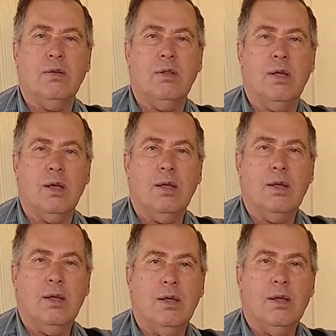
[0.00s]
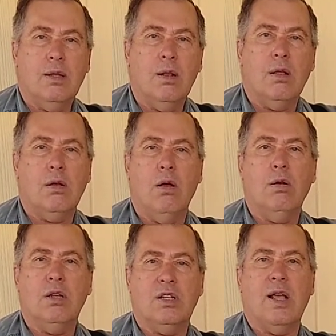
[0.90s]
the little
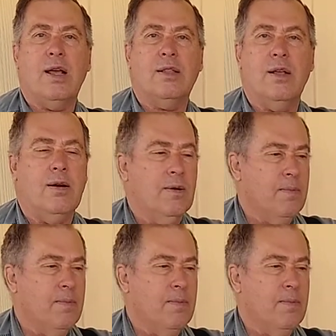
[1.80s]
cul-de-sac there,